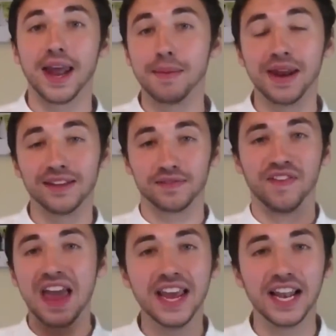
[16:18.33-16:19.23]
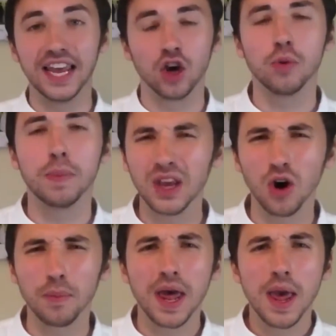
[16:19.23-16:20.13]
I mean, it vaguely could be
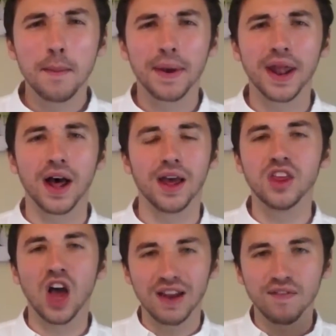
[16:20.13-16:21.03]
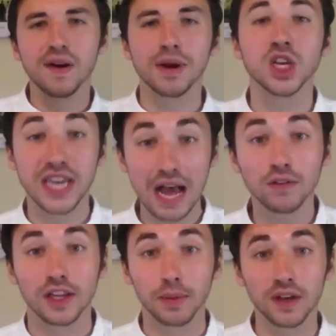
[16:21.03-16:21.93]
God, but I very much
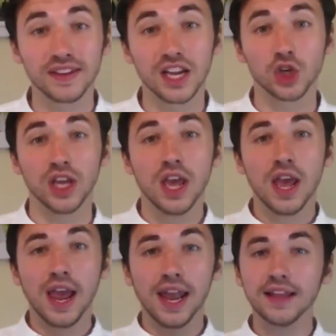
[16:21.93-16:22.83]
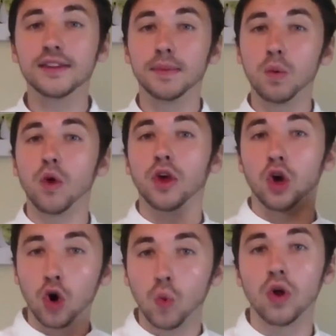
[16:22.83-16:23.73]
doubt it, because actually it needs to be
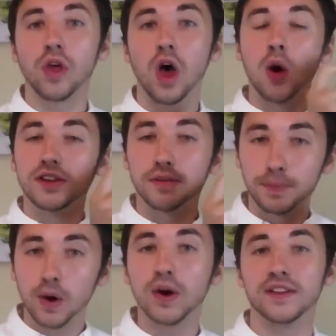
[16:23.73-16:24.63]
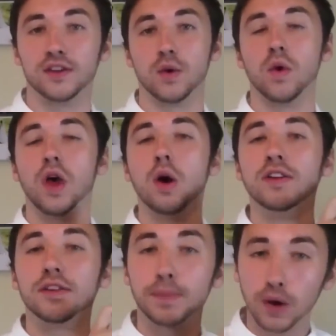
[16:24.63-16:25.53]
what the Holy Spirit is doing, what the Holy
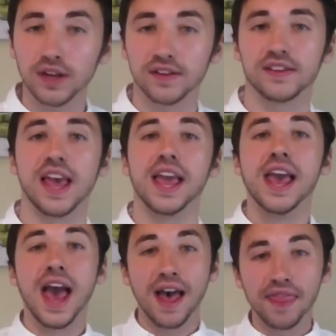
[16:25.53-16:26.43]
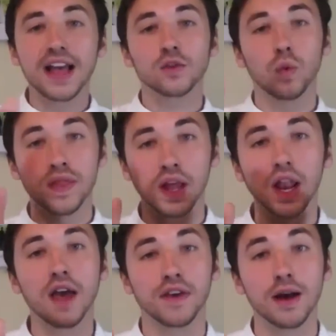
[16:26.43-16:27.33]
Spirit is saying. And that's when the
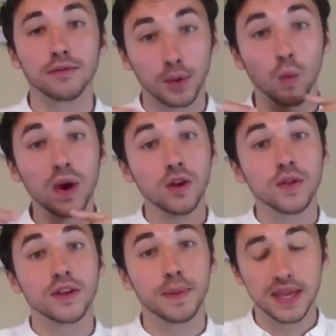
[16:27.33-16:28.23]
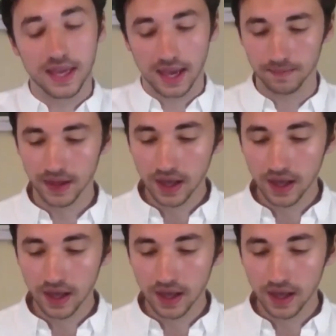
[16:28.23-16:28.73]
life comes, but we do the speaking.